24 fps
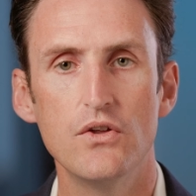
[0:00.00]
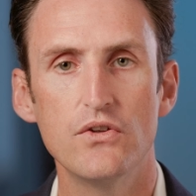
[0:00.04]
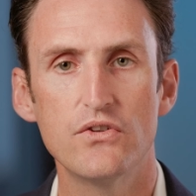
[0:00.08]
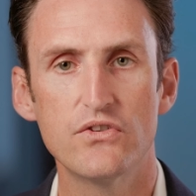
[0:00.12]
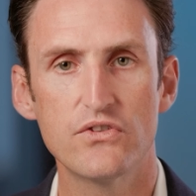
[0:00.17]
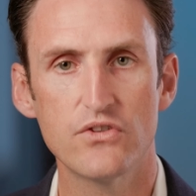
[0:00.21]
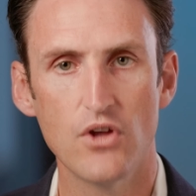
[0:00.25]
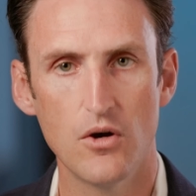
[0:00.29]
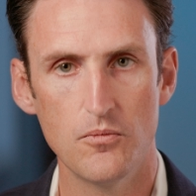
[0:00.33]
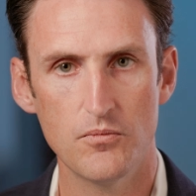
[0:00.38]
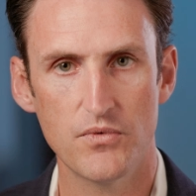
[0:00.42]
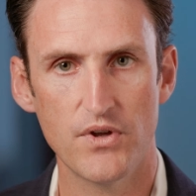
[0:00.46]

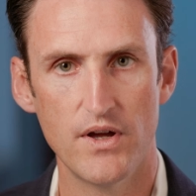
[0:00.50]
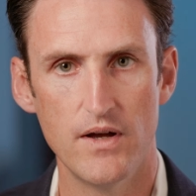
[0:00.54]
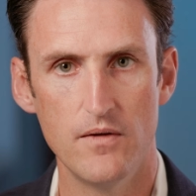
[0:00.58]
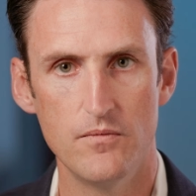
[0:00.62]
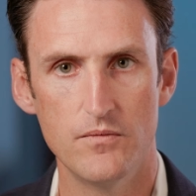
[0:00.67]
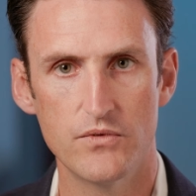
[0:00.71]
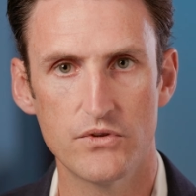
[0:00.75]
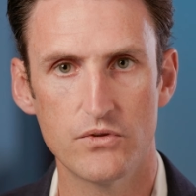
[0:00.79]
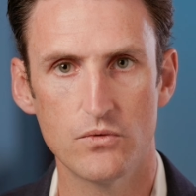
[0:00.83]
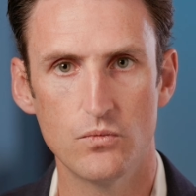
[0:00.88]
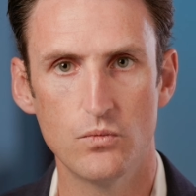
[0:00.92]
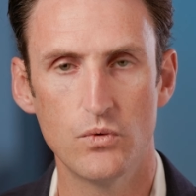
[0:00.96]

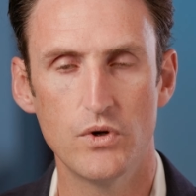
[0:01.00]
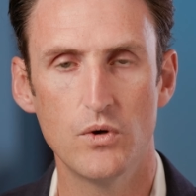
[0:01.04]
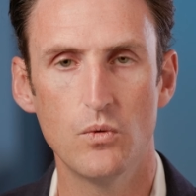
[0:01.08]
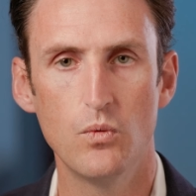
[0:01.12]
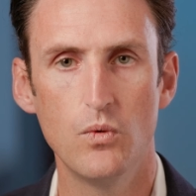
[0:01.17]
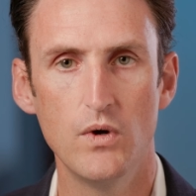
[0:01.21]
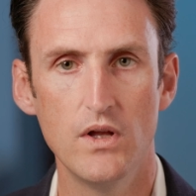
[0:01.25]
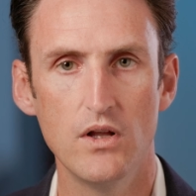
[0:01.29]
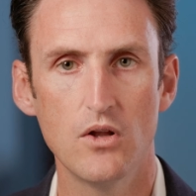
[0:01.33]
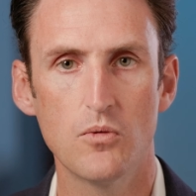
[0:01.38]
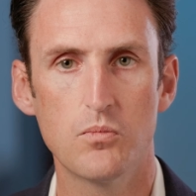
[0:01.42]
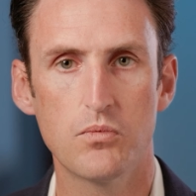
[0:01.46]
Sometimes we
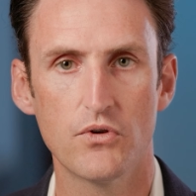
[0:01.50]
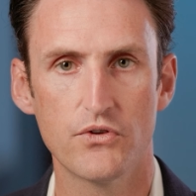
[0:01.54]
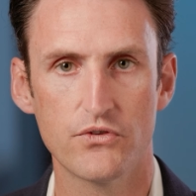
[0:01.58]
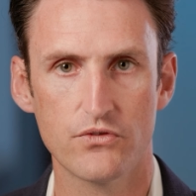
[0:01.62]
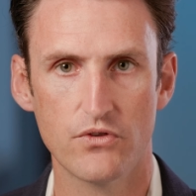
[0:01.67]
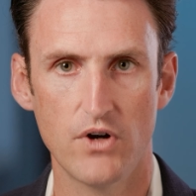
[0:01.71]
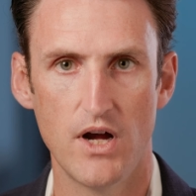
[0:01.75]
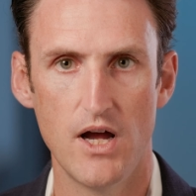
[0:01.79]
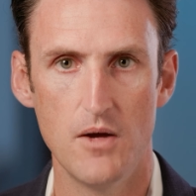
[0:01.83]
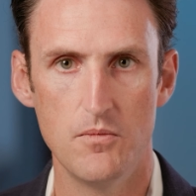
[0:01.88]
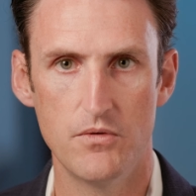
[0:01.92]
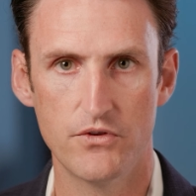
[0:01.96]
will
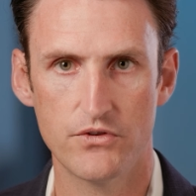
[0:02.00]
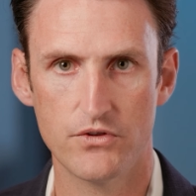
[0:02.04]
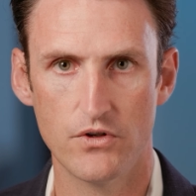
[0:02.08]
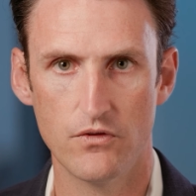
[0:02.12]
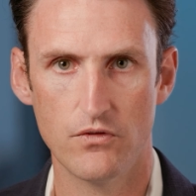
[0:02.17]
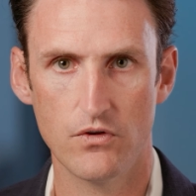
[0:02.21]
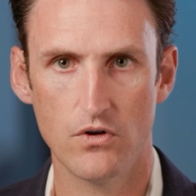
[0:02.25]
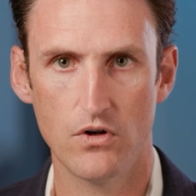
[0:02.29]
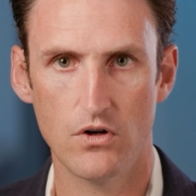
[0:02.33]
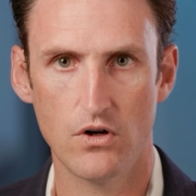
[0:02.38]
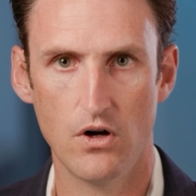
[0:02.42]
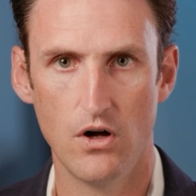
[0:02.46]
prescribe a
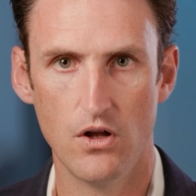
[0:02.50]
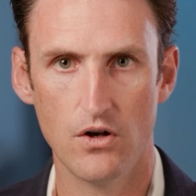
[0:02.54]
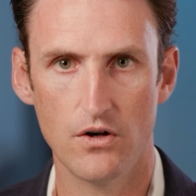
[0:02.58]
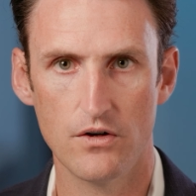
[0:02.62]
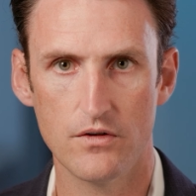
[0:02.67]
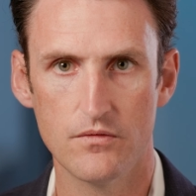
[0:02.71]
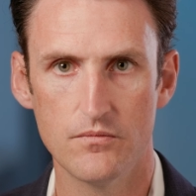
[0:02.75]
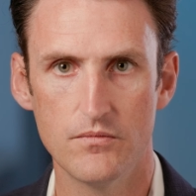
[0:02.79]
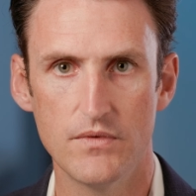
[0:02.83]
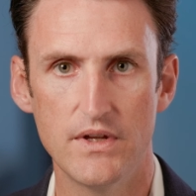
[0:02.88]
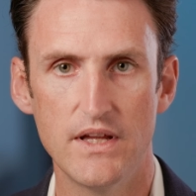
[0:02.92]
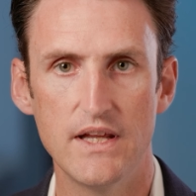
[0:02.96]
cervical
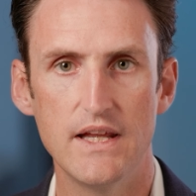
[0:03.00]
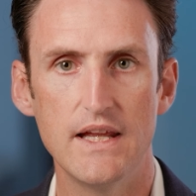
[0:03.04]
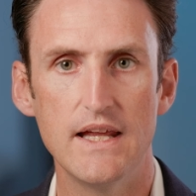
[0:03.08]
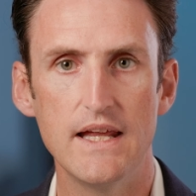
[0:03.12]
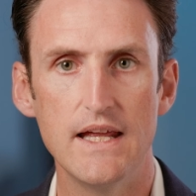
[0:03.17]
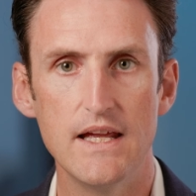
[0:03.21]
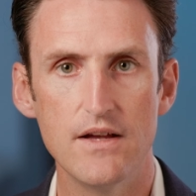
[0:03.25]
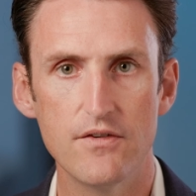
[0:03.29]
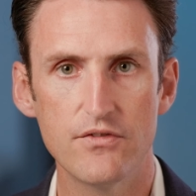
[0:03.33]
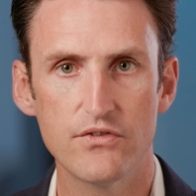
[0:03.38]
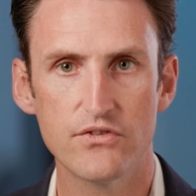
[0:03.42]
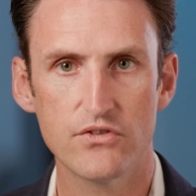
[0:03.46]
collar
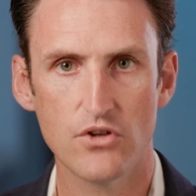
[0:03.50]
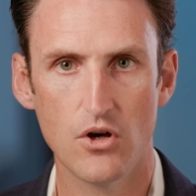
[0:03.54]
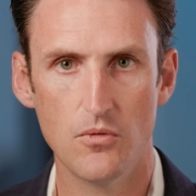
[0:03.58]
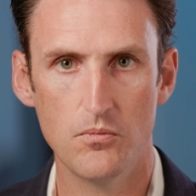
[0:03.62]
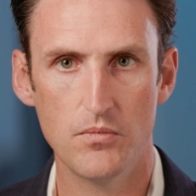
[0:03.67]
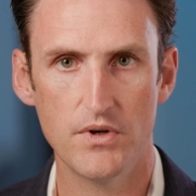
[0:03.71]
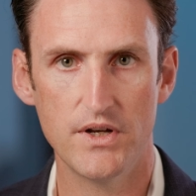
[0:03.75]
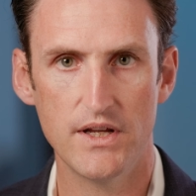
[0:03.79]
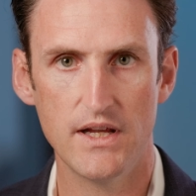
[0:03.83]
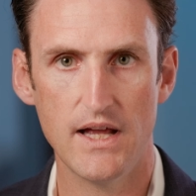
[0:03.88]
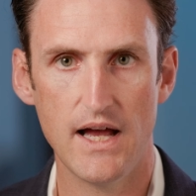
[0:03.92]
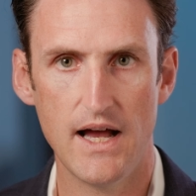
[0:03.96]
if
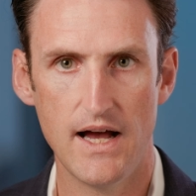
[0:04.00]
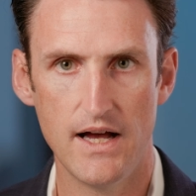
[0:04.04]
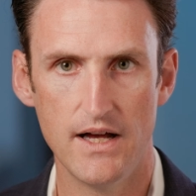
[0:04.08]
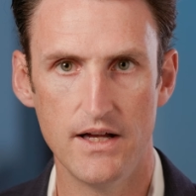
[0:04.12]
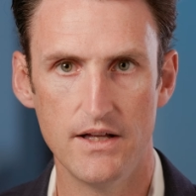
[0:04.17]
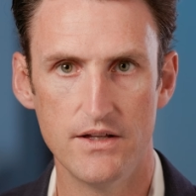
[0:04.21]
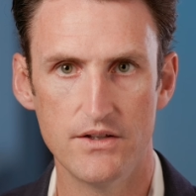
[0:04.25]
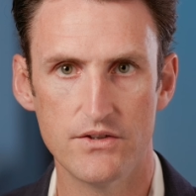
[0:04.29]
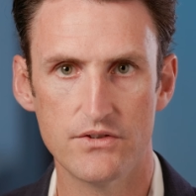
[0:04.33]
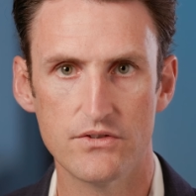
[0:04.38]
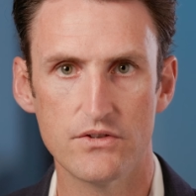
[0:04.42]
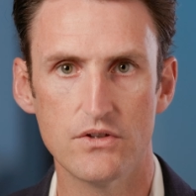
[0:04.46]
somebody
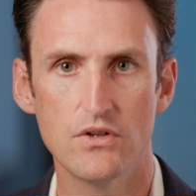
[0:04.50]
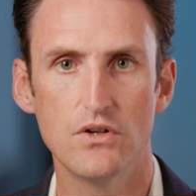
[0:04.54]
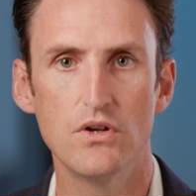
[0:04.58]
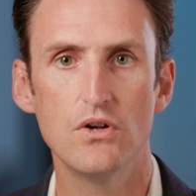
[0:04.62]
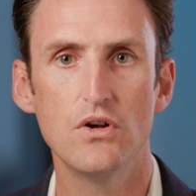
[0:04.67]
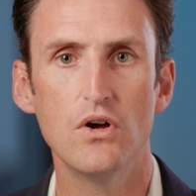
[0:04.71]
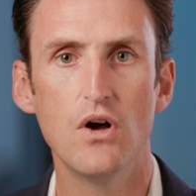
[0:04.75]
has